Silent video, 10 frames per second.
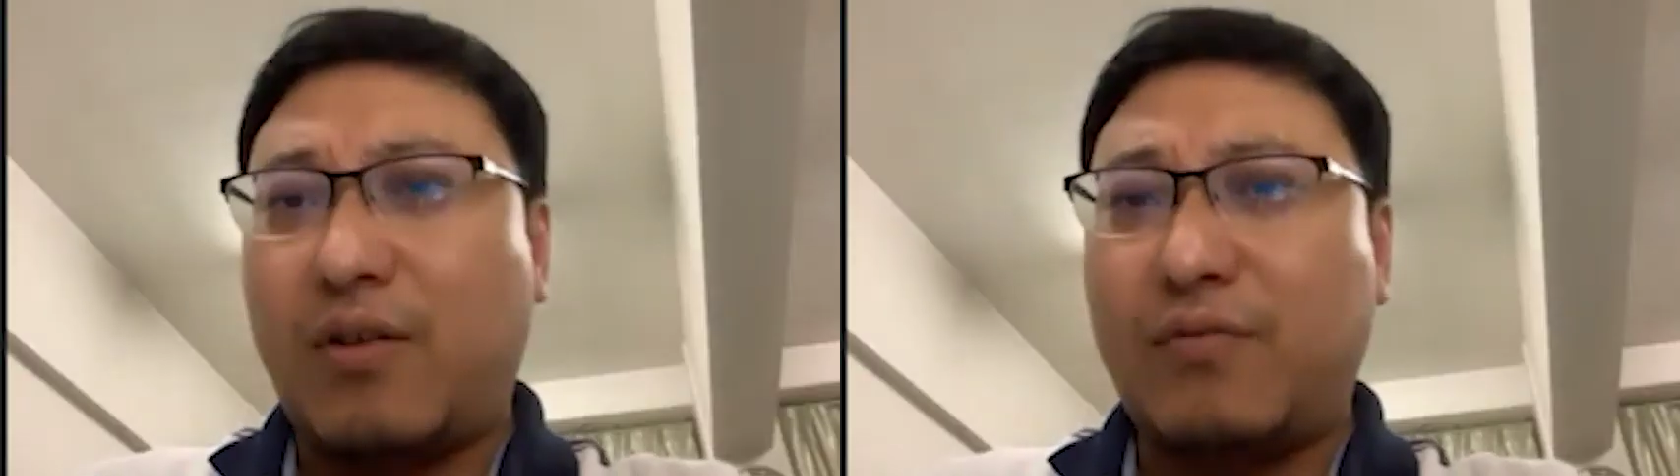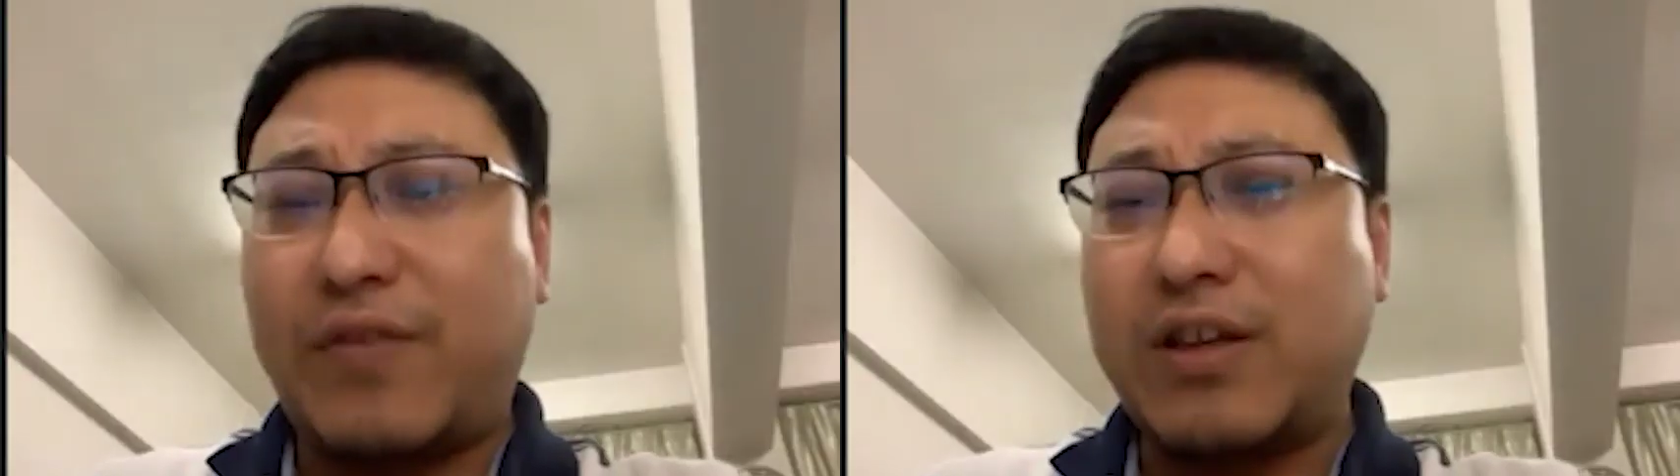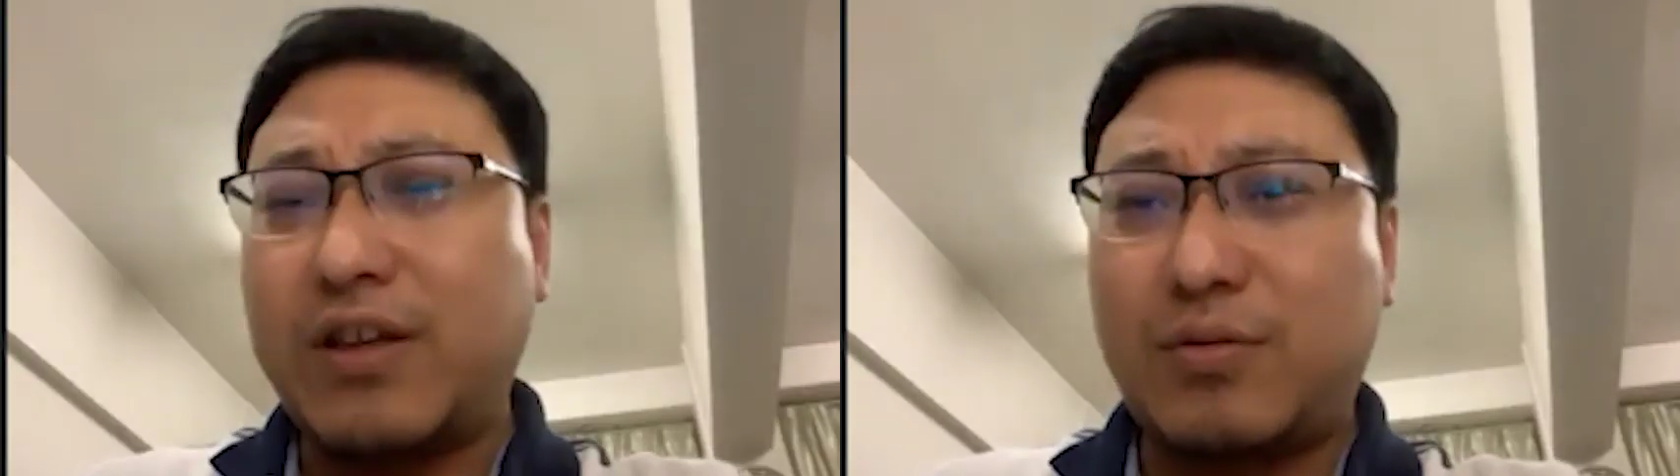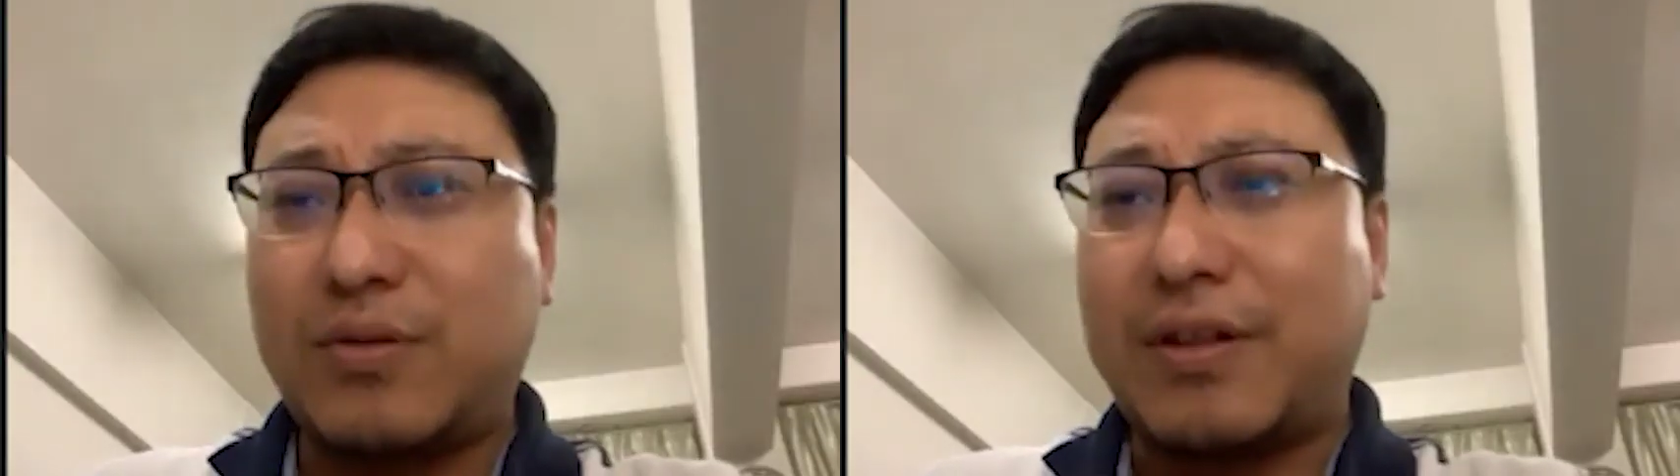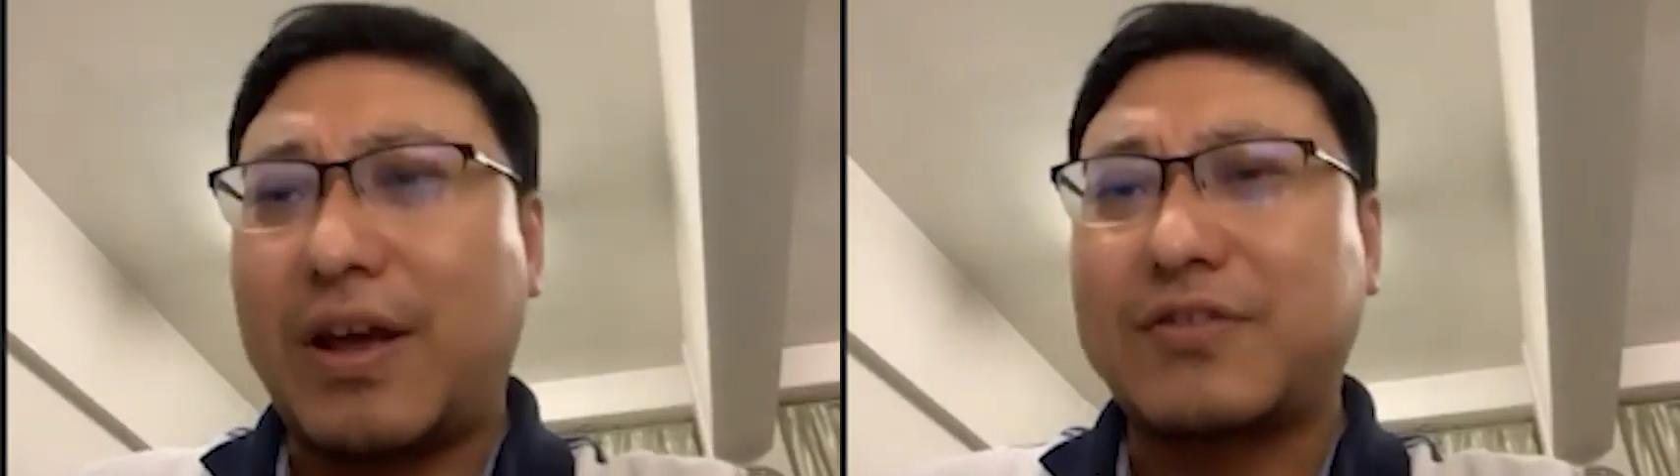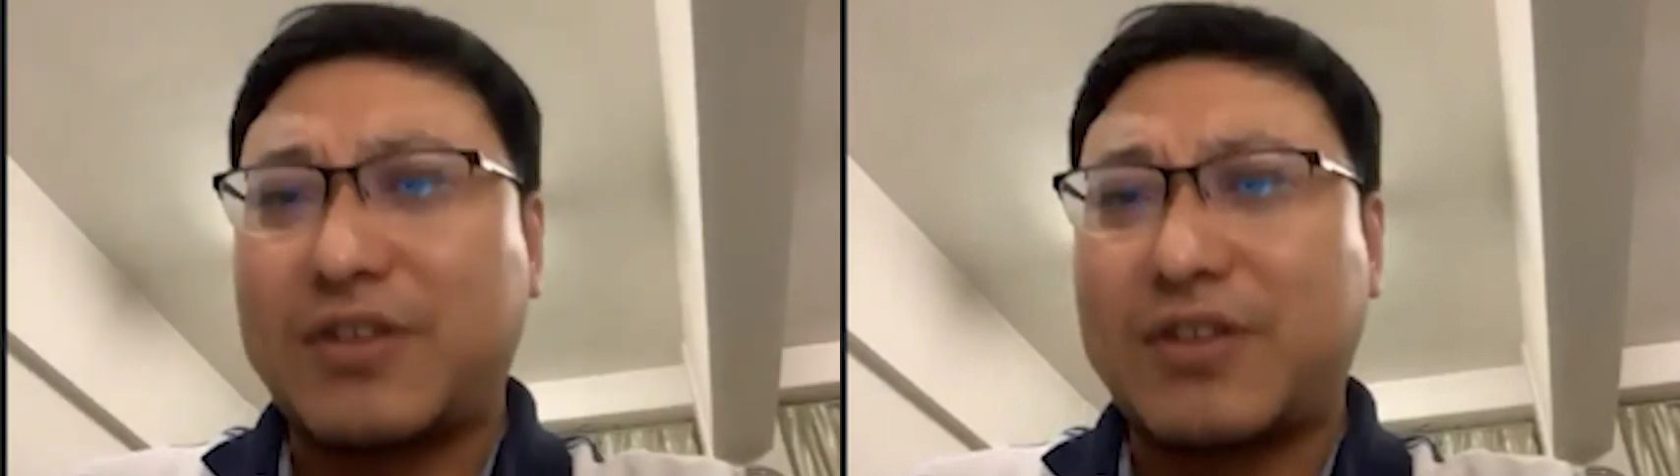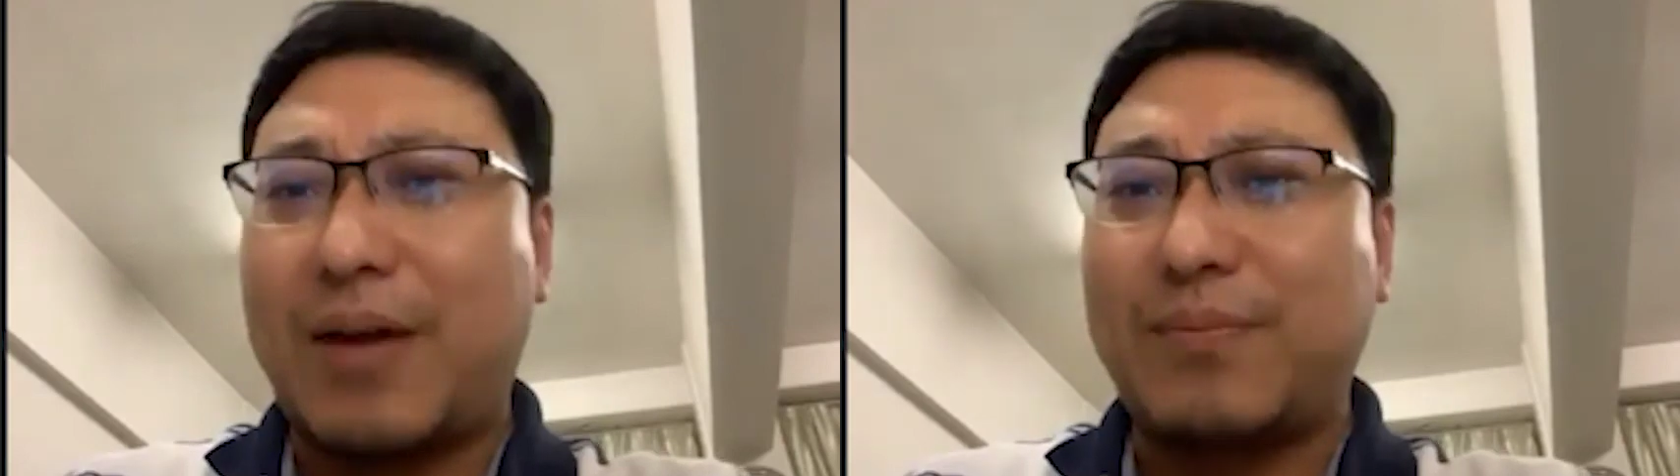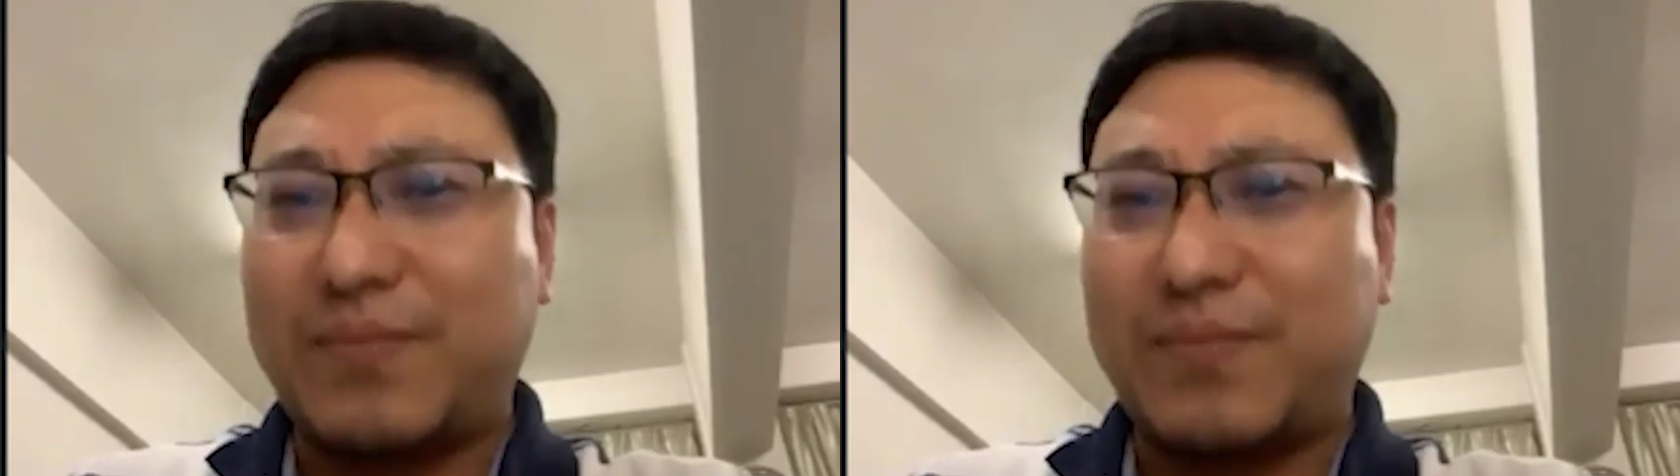face the next time.